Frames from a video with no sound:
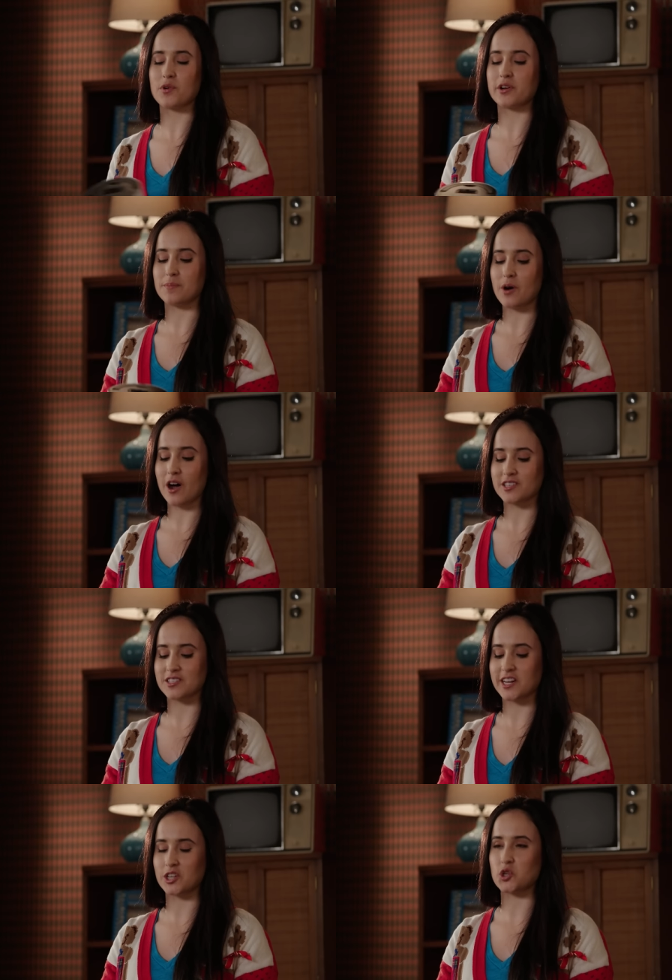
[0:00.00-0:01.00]
I want to unbox it,
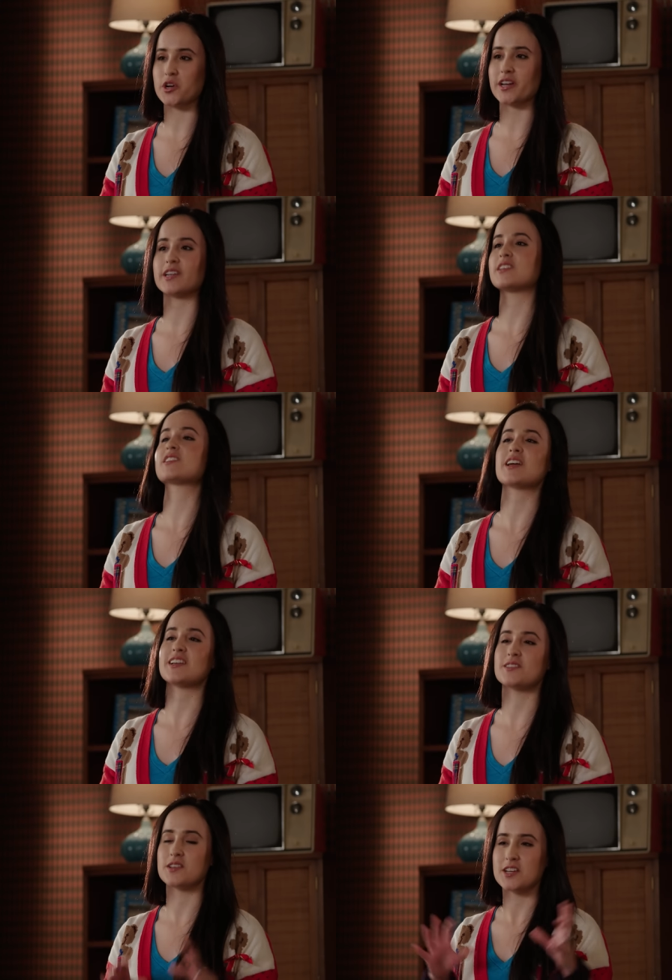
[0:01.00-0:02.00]
take a look at it,
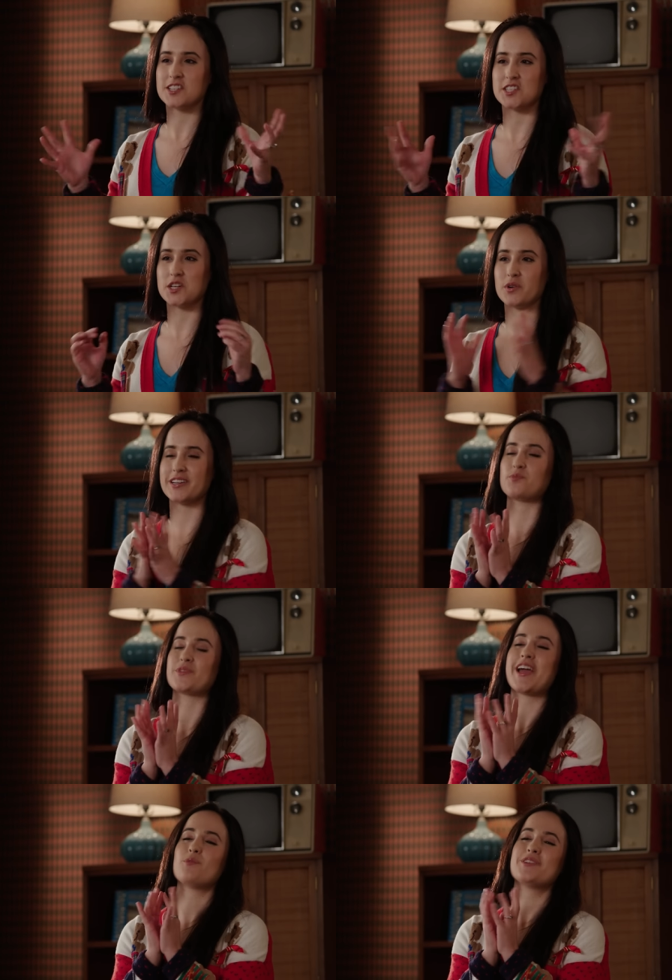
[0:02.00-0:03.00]
and see what it
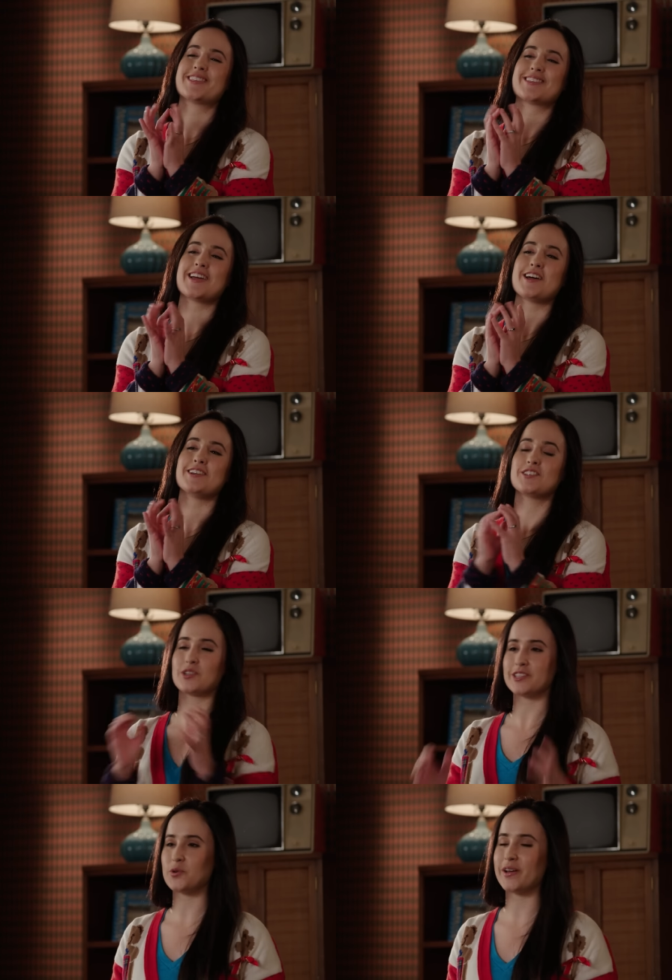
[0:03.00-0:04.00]
can withstand, so
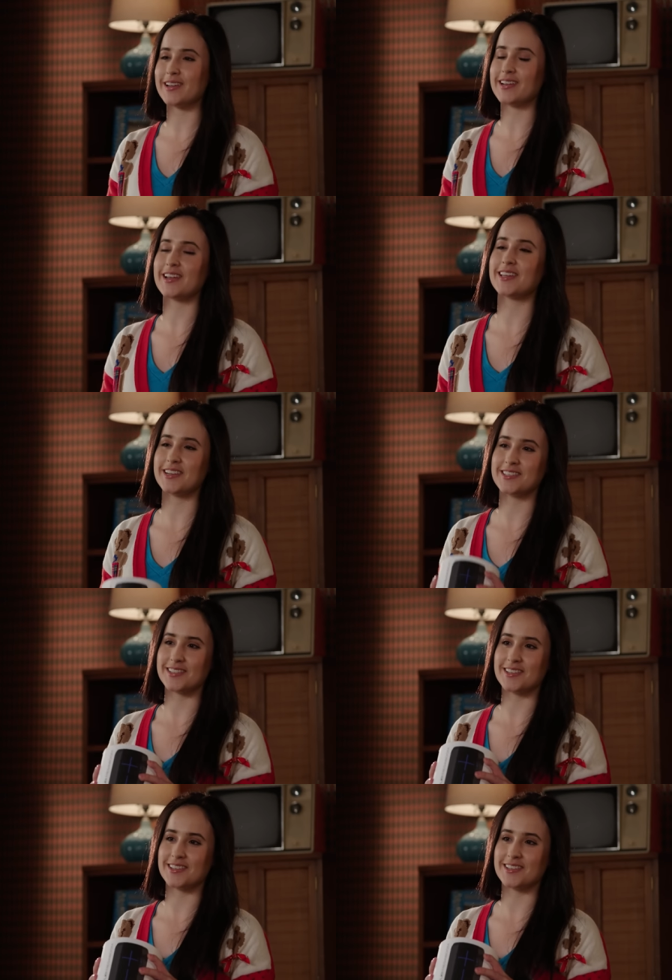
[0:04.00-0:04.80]
let's go ahead and get into